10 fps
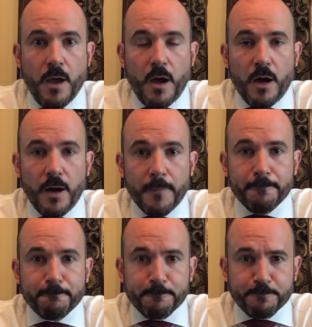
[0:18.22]

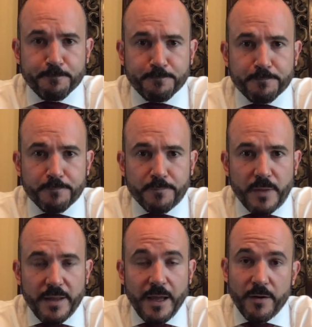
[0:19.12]

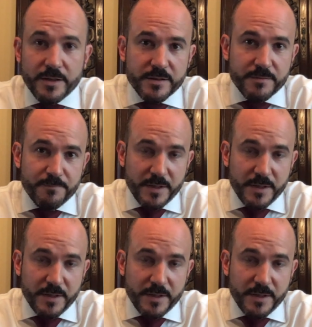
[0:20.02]
Now, it's